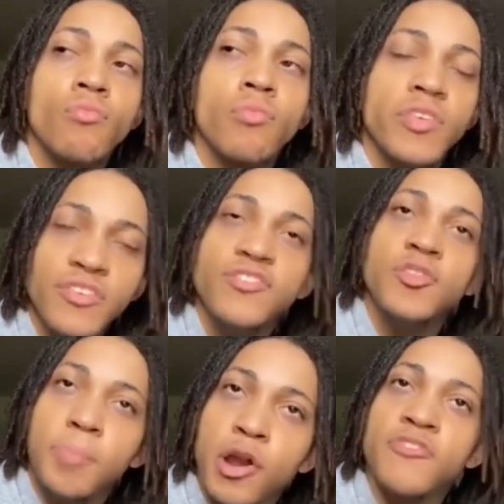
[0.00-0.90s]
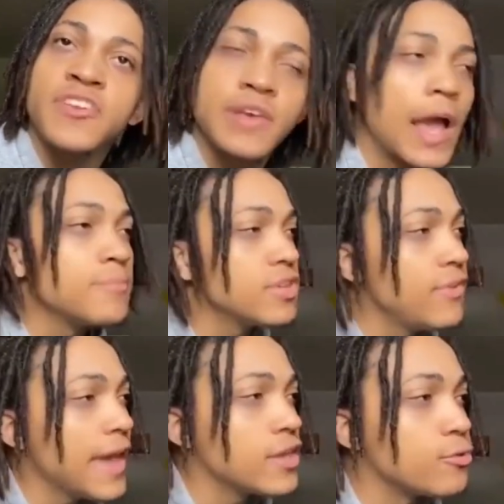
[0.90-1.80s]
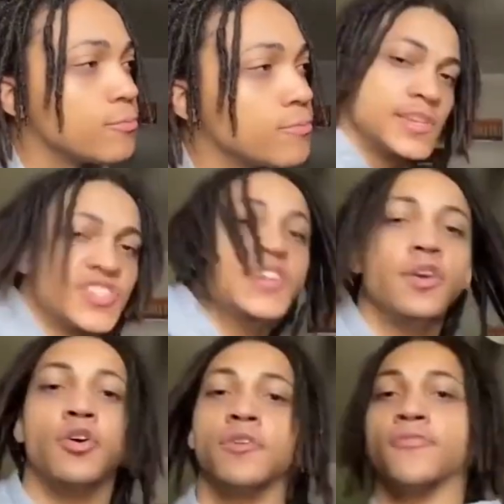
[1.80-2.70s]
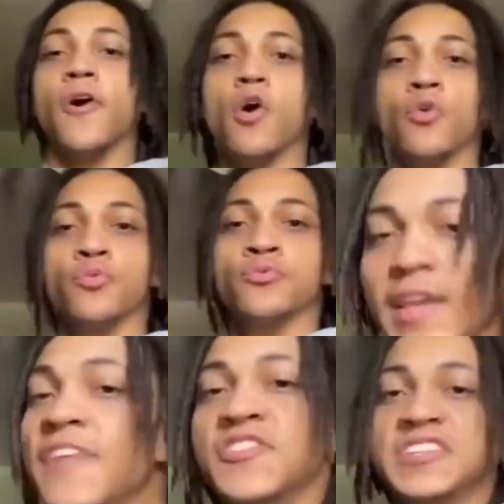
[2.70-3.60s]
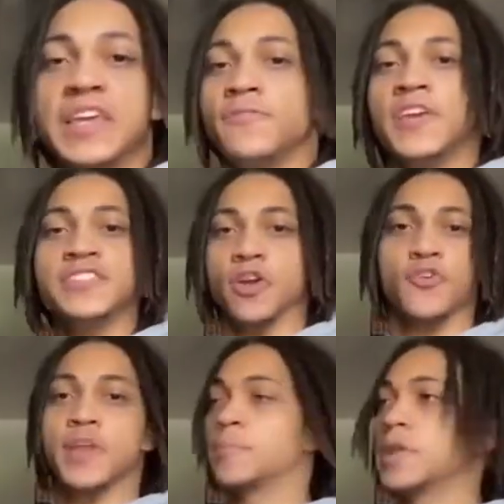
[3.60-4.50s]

this is the perfect time to vacuum. She on the phone, got the TV turned up to